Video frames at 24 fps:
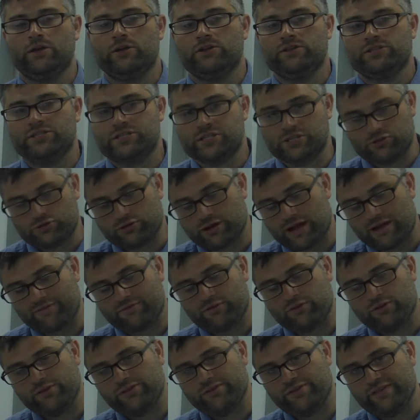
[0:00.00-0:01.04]
to
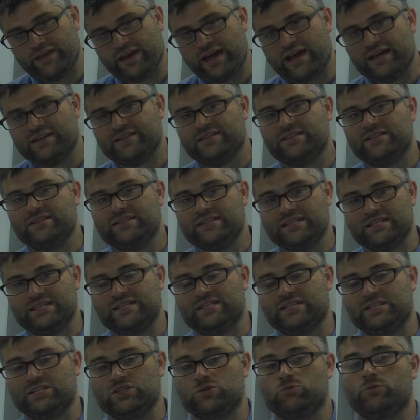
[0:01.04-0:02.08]
travel that
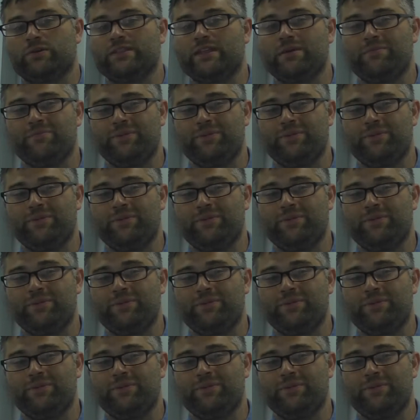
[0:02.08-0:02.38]
distance when they're